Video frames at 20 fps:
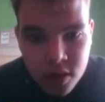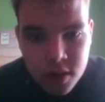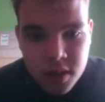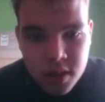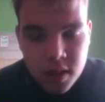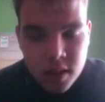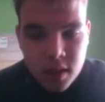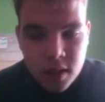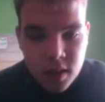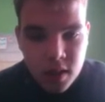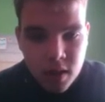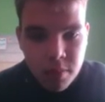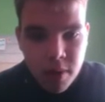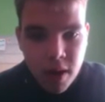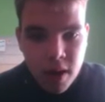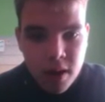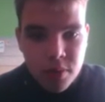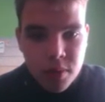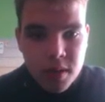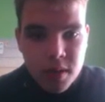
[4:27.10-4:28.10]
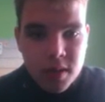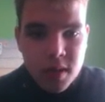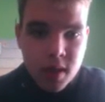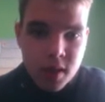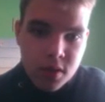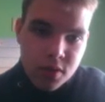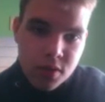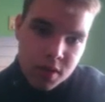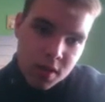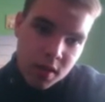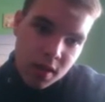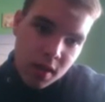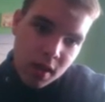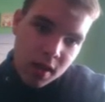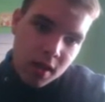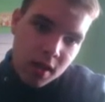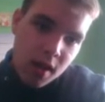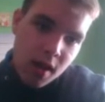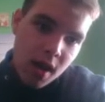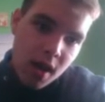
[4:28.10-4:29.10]
signaling pathways, and then you see
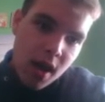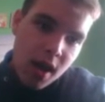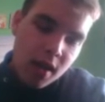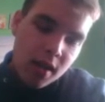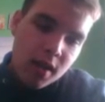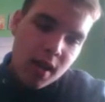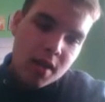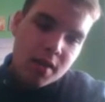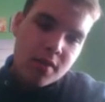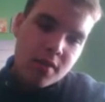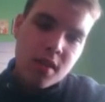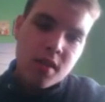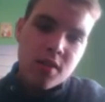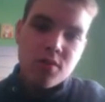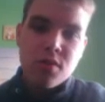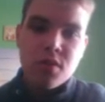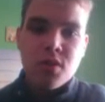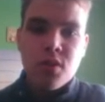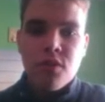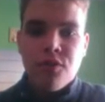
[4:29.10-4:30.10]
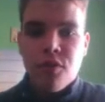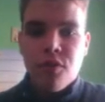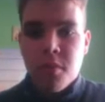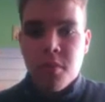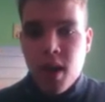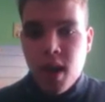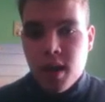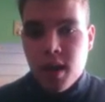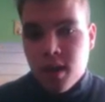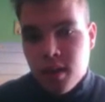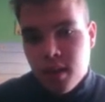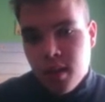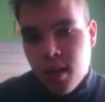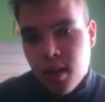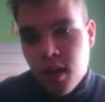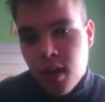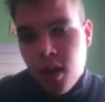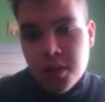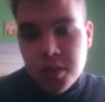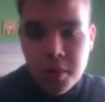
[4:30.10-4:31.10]
like lots of things result from it, and then they
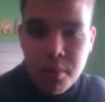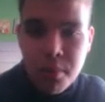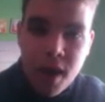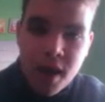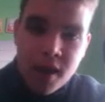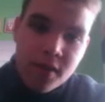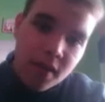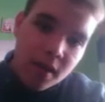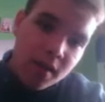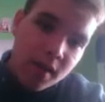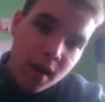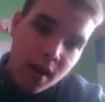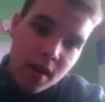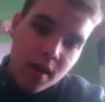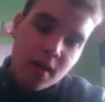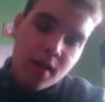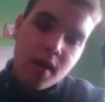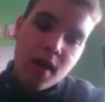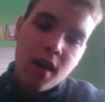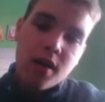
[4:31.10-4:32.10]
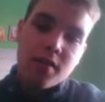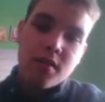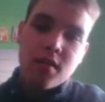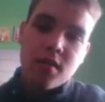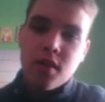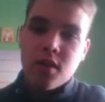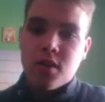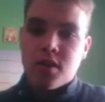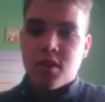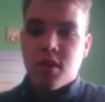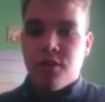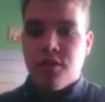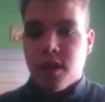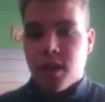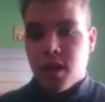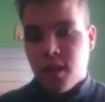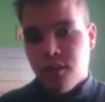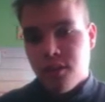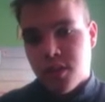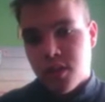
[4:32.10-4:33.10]
also depend on other stuff,
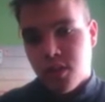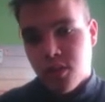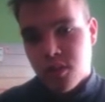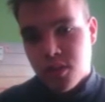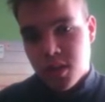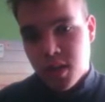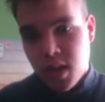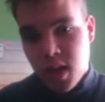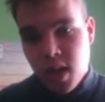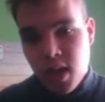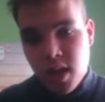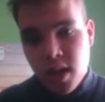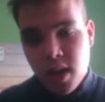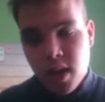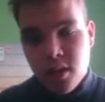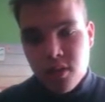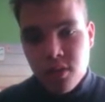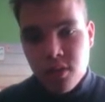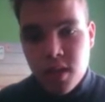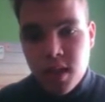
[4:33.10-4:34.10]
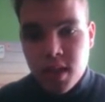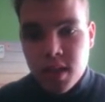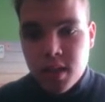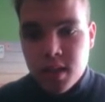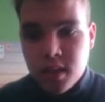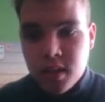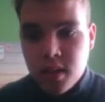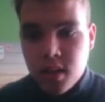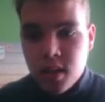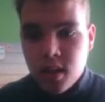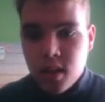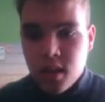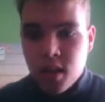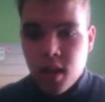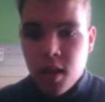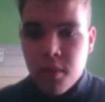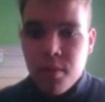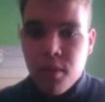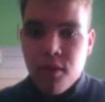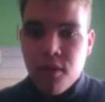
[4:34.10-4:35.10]
like if it goes into this
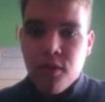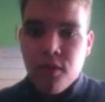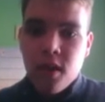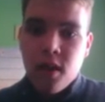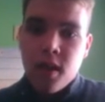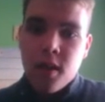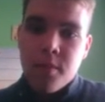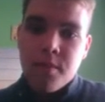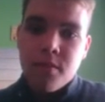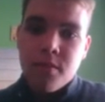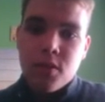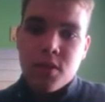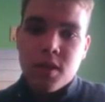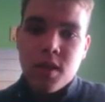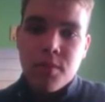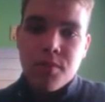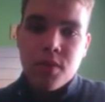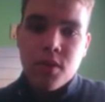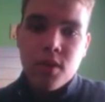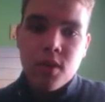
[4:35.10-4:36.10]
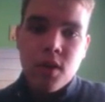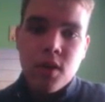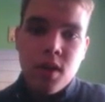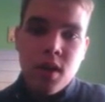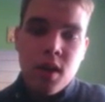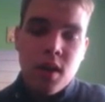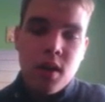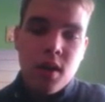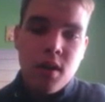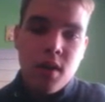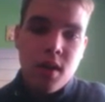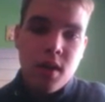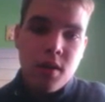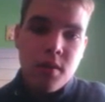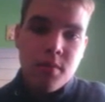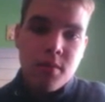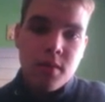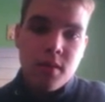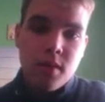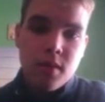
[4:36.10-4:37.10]
type of receptor
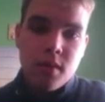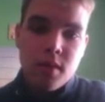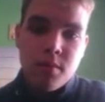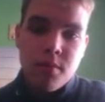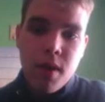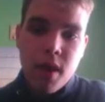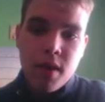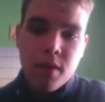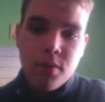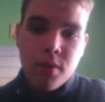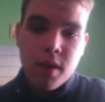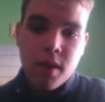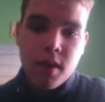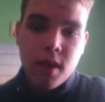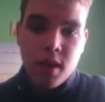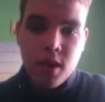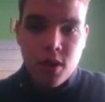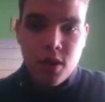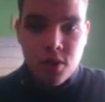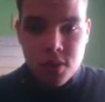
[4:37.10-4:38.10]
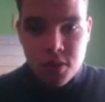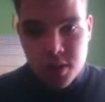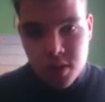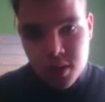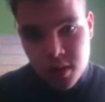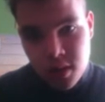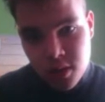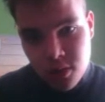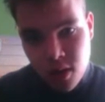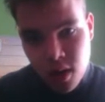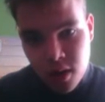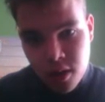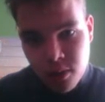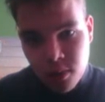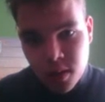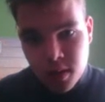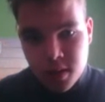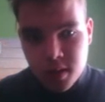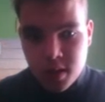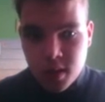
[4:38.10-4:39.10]
pathway, then it goes into other
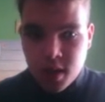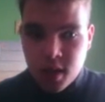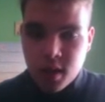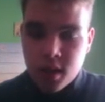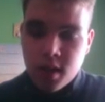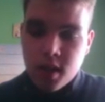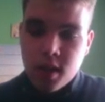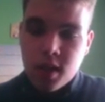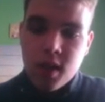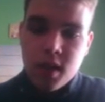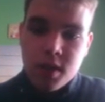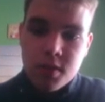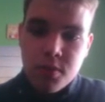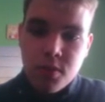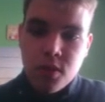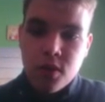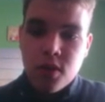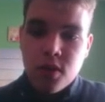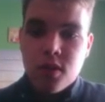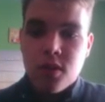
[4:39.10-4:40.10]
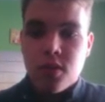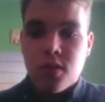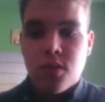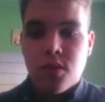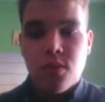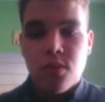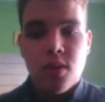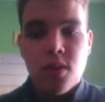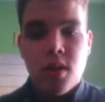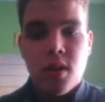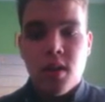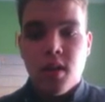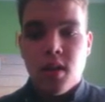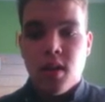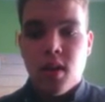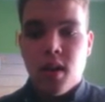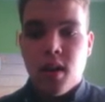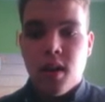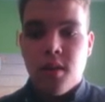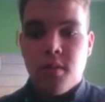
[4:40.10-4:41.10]
ones, and then it needs more to
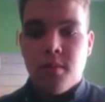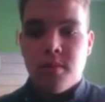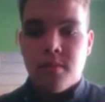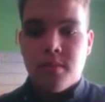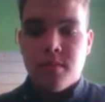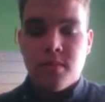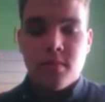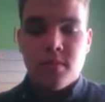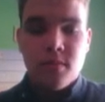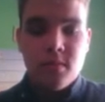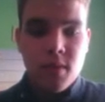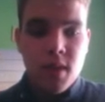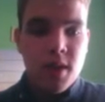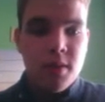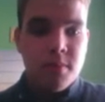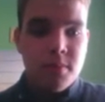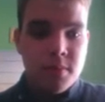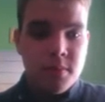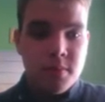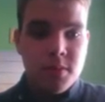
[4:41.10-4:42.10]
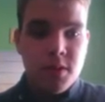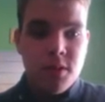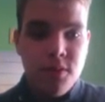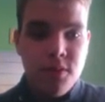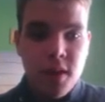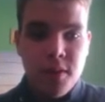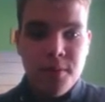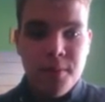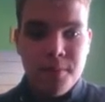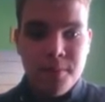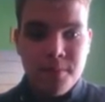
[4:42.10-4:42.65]
yeah, survive.